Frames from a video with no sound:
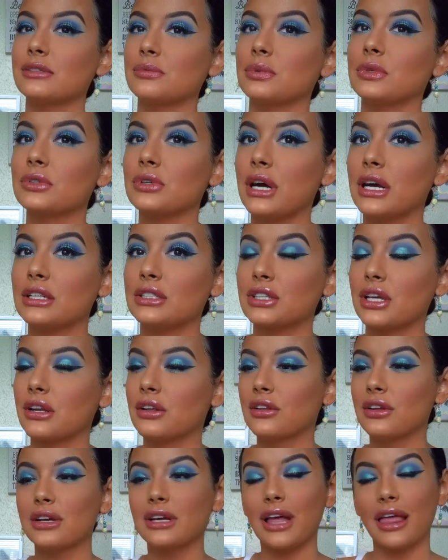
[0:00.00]
blue eyeshadow
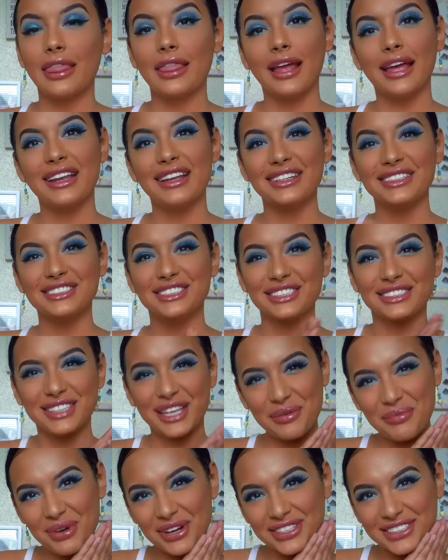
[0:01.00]
look, then just
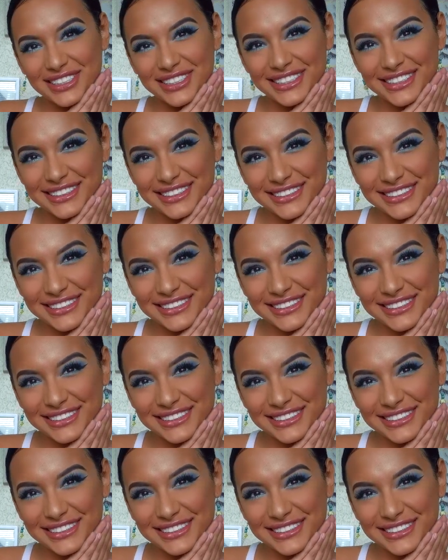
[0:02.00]
keep watching.